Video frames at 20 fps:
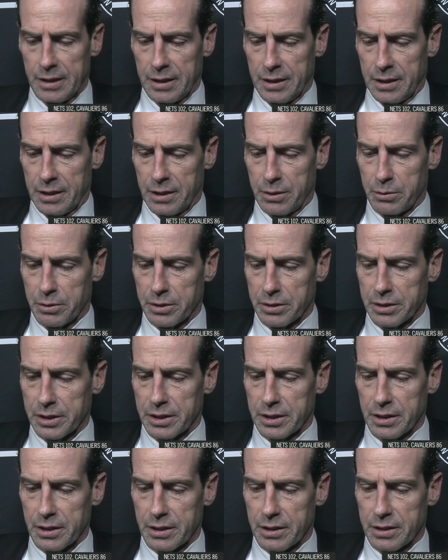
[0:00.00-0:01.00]
he
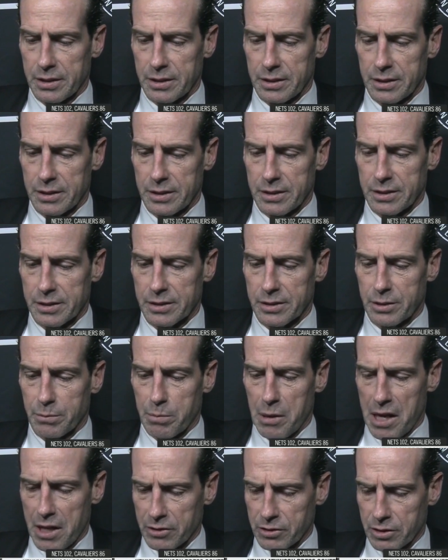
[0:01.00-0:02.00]
really uh, uh, is a
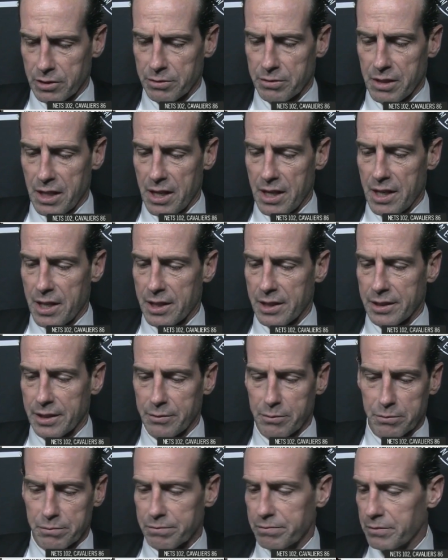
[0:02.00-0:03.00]
positive guy. You
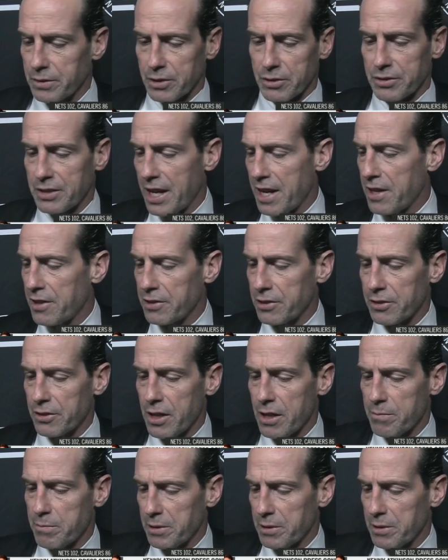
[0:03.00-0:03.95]
know, down or up,